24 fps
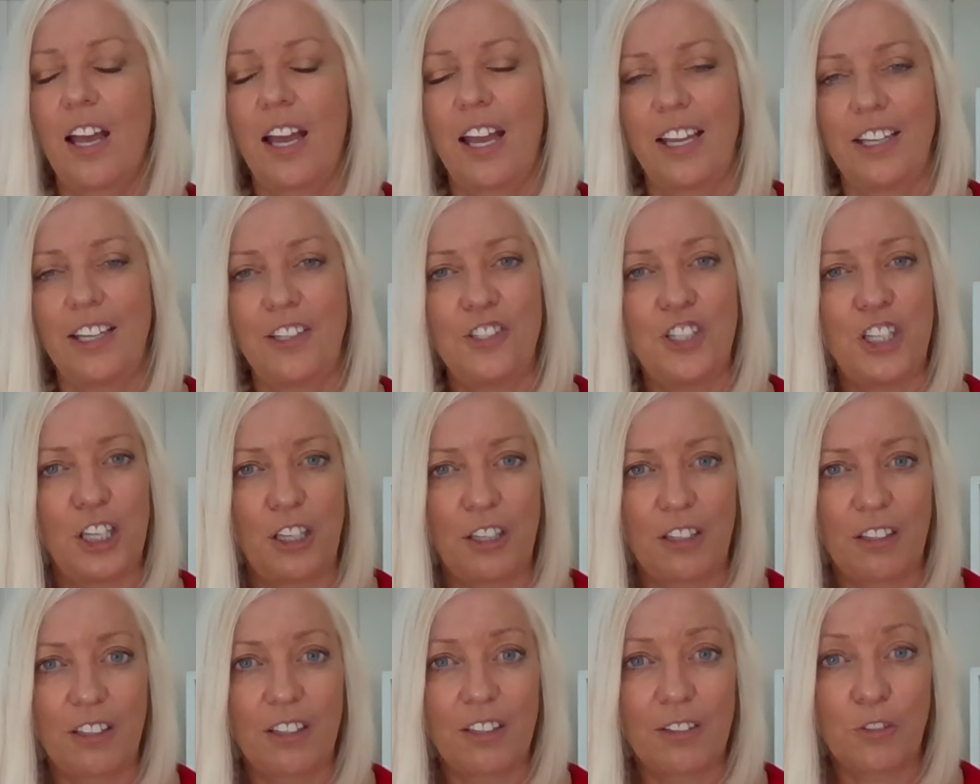and
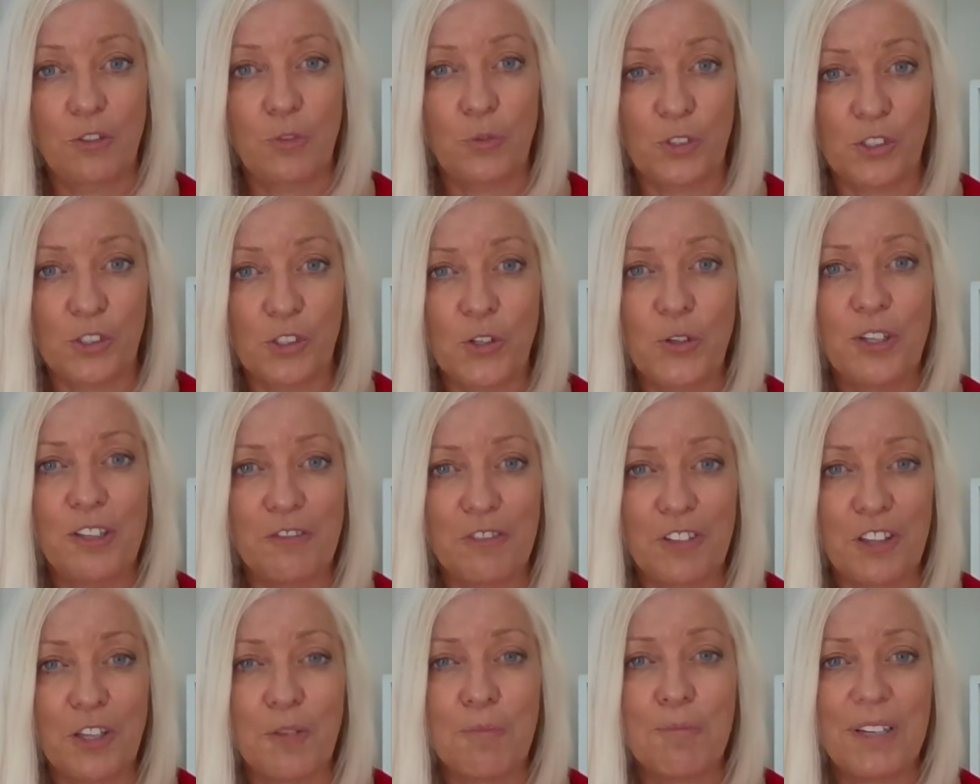she was going
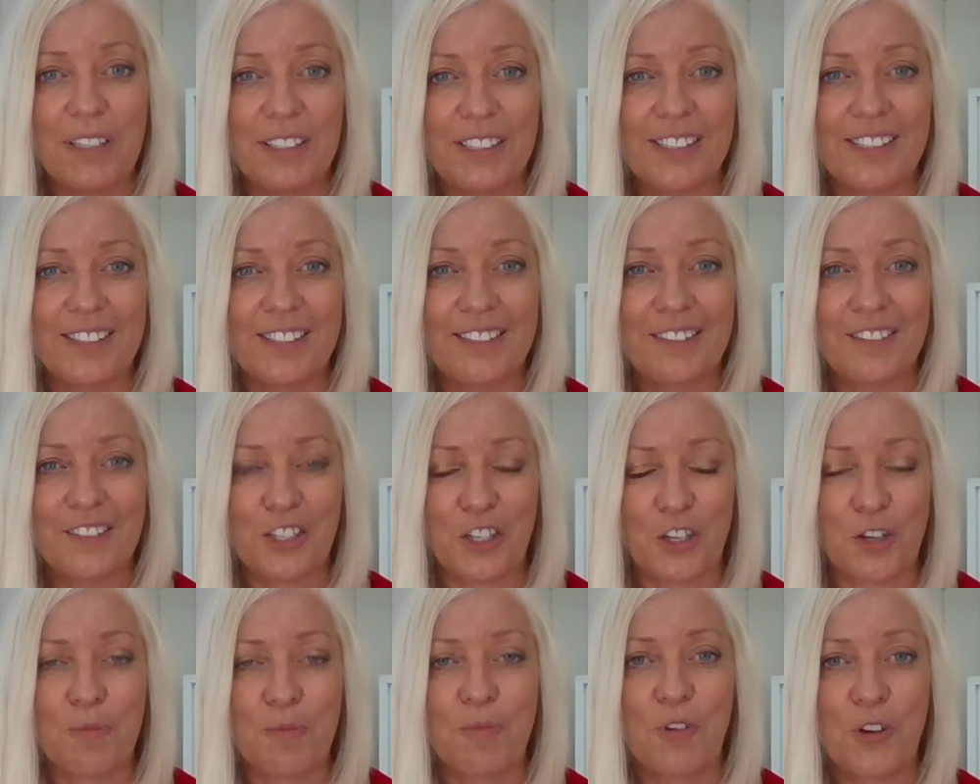for the bus
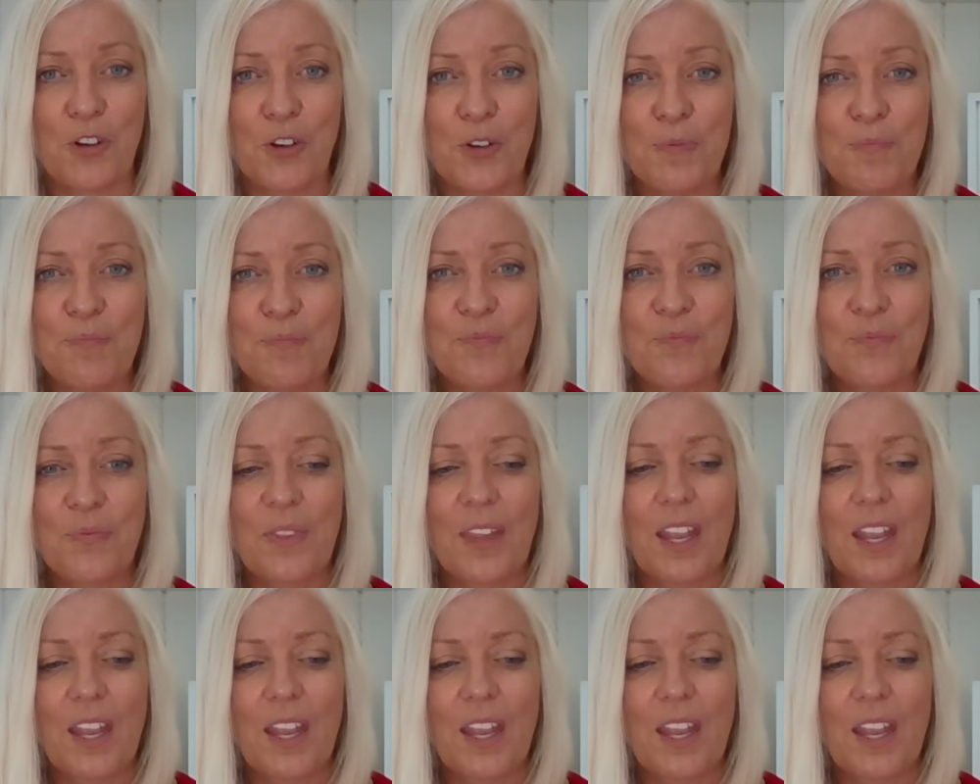to come home,